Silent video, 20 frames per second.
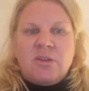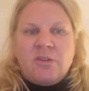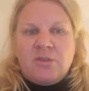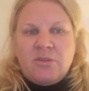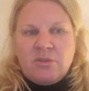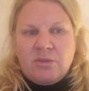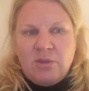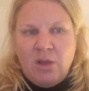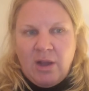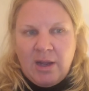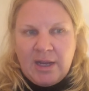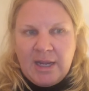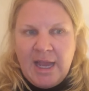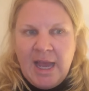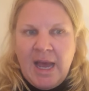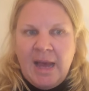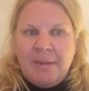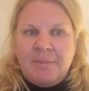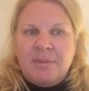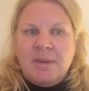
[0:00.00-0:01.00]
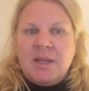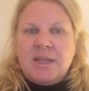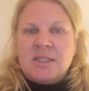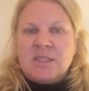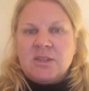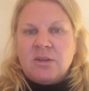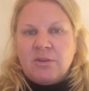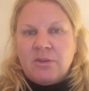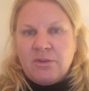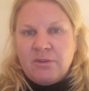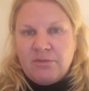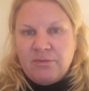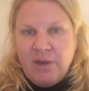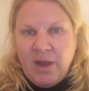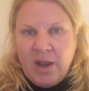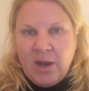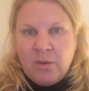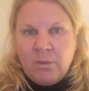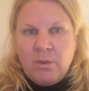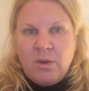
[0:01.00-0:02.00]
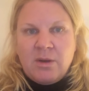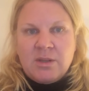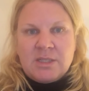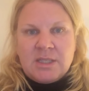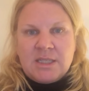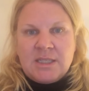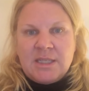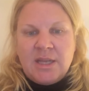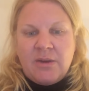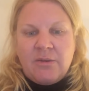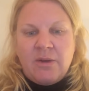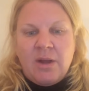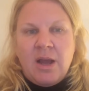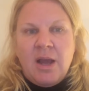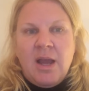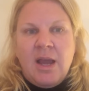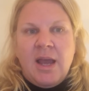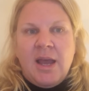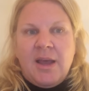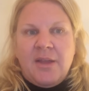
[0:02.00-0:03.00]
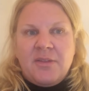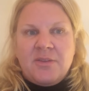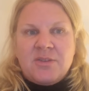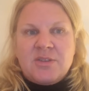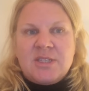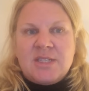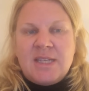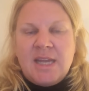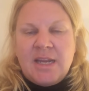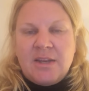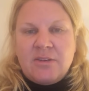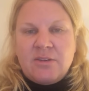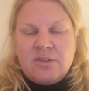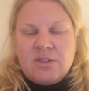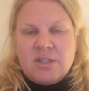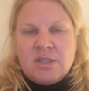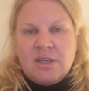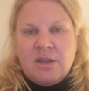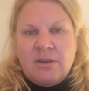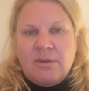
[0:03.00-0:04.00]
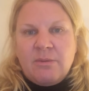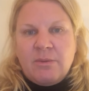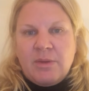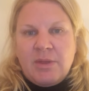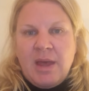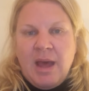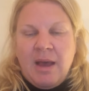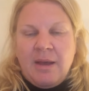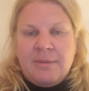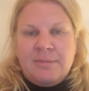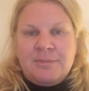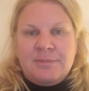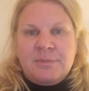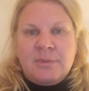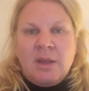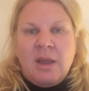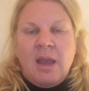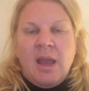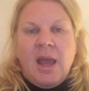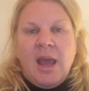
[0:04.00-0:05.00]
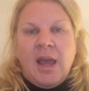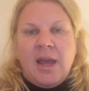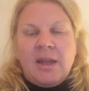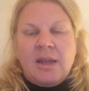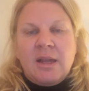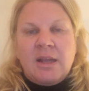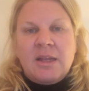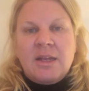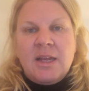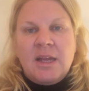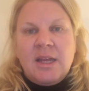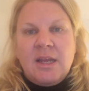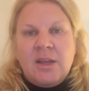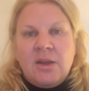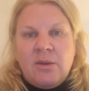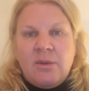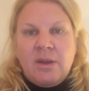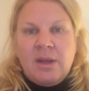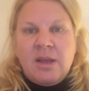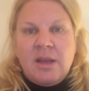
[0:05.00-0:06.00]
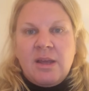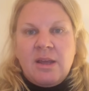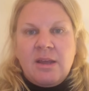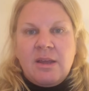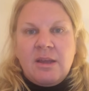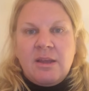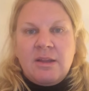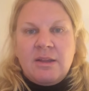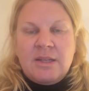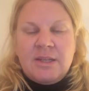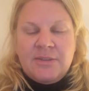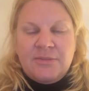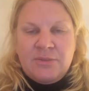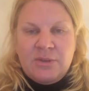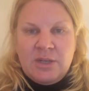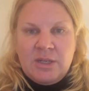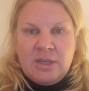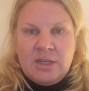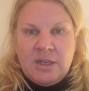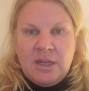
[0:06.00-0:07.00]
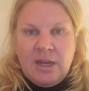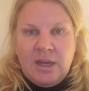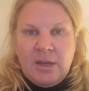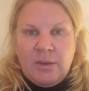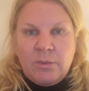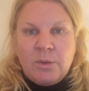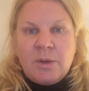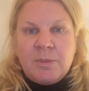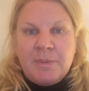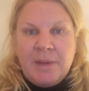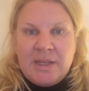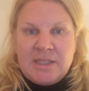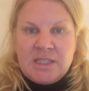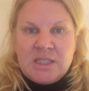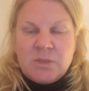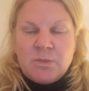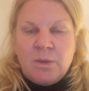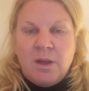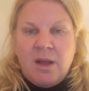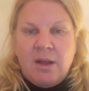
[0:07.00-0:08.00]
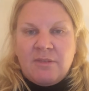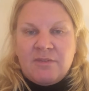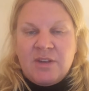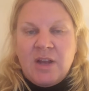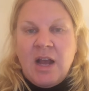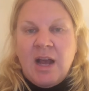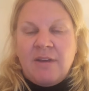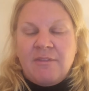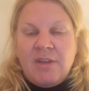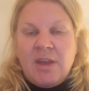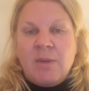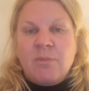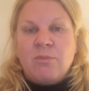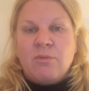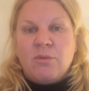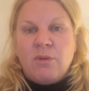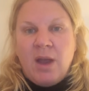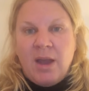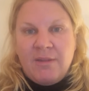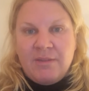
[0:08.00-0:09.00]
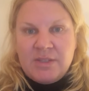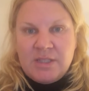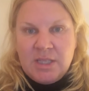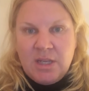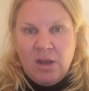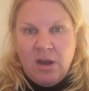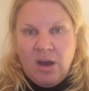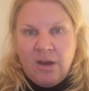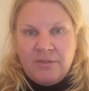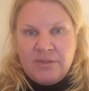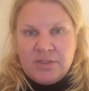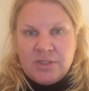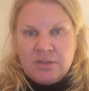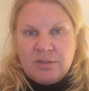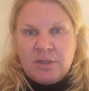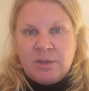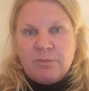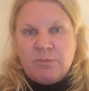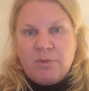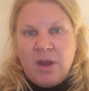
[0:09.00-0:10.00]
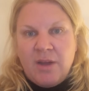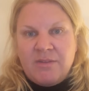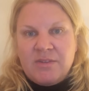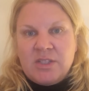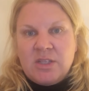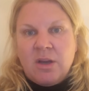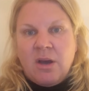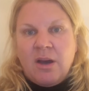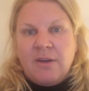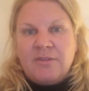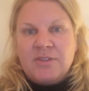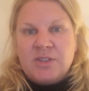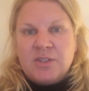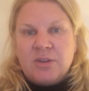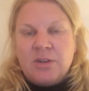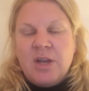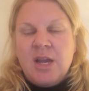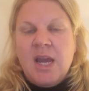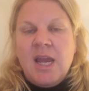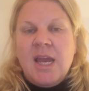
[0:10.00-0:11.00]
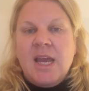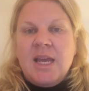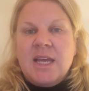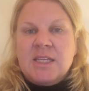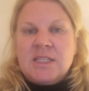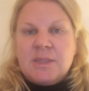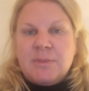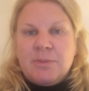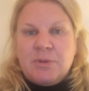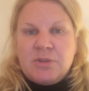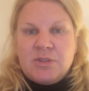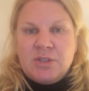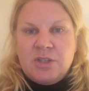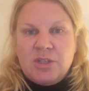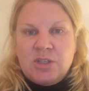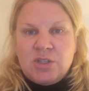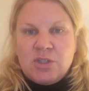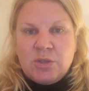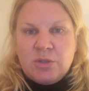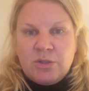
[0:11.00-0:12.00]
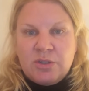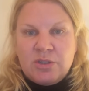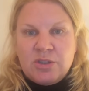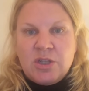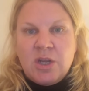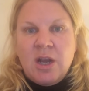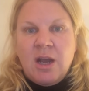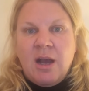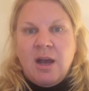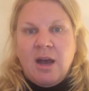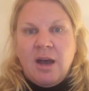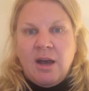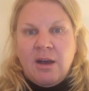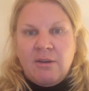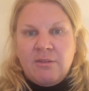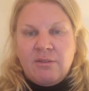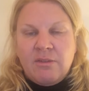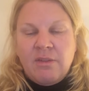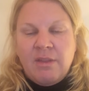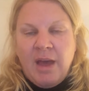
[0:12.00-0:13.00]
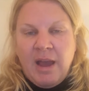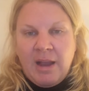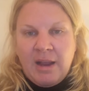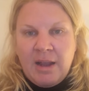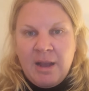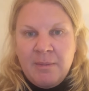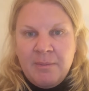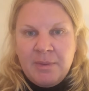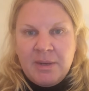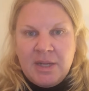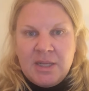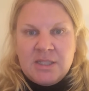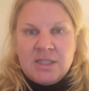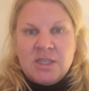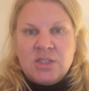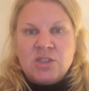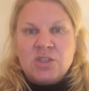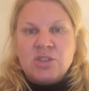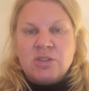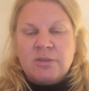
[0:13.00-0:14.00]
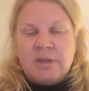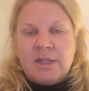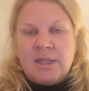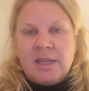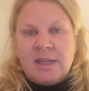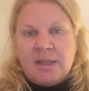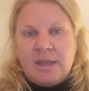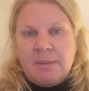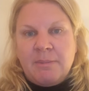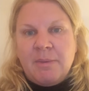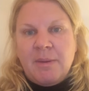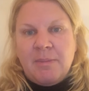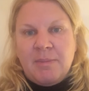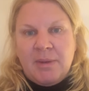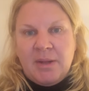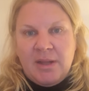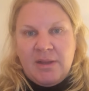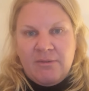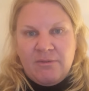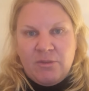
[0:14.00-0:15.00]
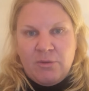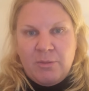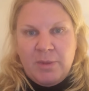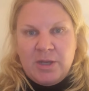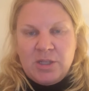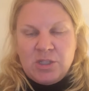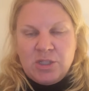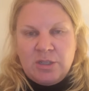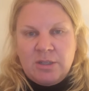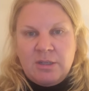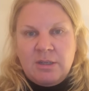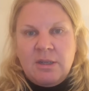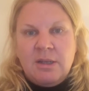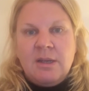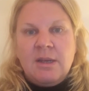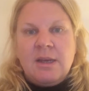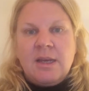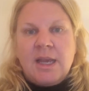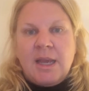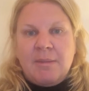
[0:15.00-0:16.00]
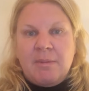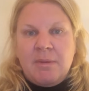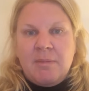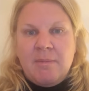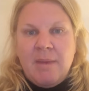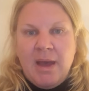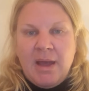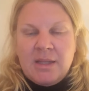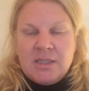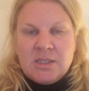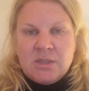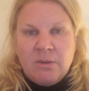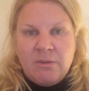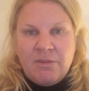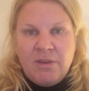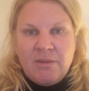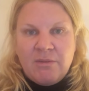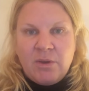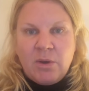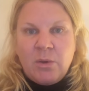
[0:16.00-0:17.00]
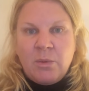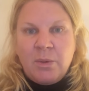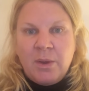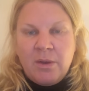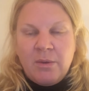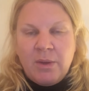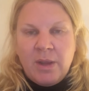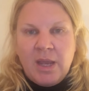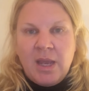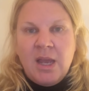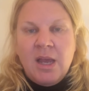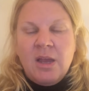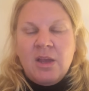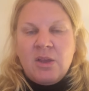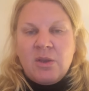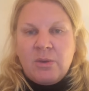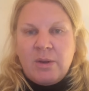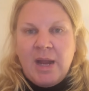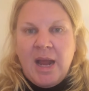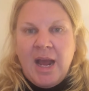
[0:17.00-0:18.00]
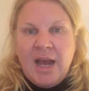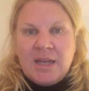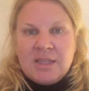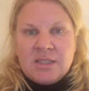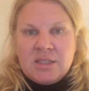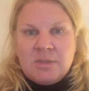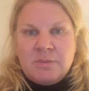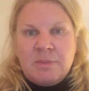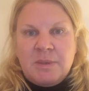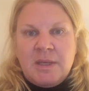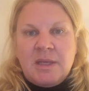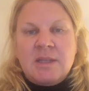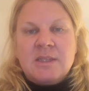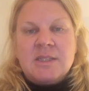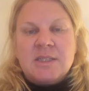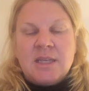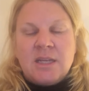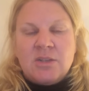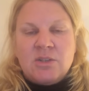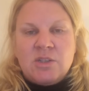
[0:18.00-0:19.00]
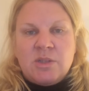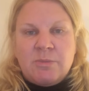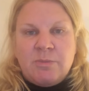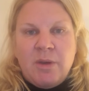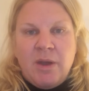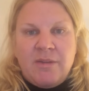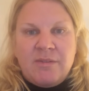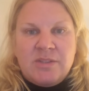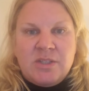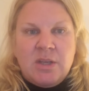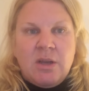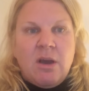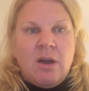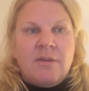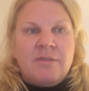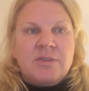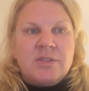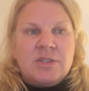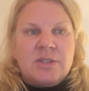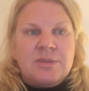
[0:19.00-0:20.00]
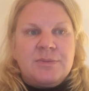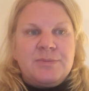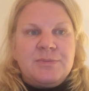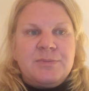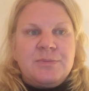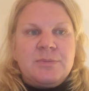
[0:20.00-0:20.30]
Are there locked cabinets? Are there firewalls, etc.? And there's standards with that. And different workplaces will have to have a privacy officer, and a privacy officer is the person in charge of that company, ensuring that the PIPEDA information can be met. So if you have a query, you can ask to be sent to the privacy officer.